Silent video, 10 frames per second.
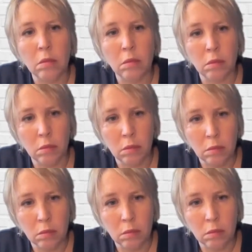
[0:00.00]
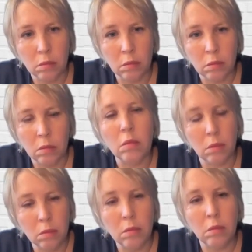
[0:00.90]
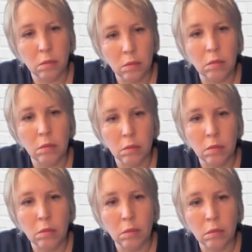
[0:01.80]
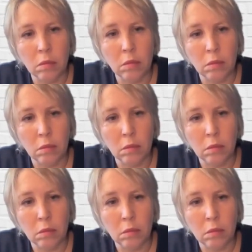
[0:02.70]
(silent)